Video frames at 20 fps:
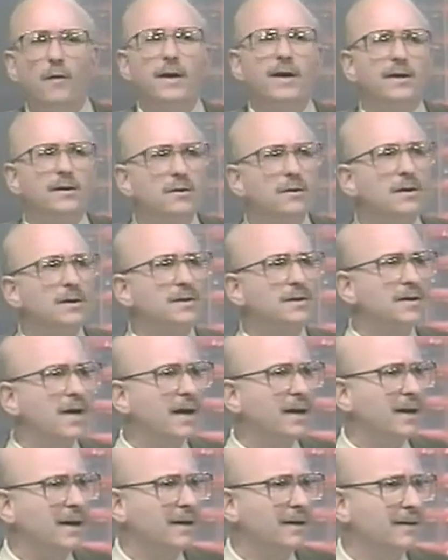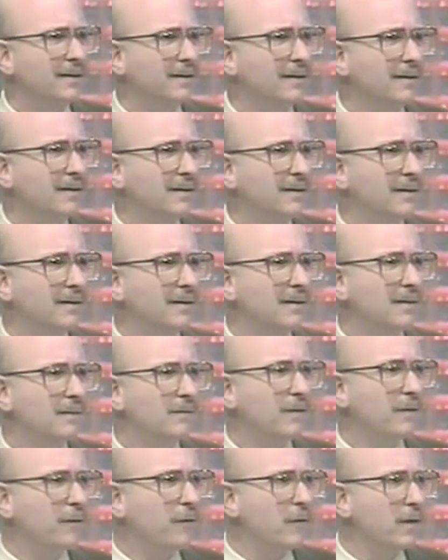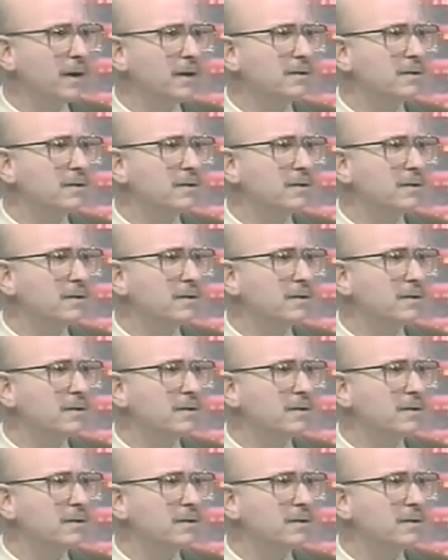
you do your study, before you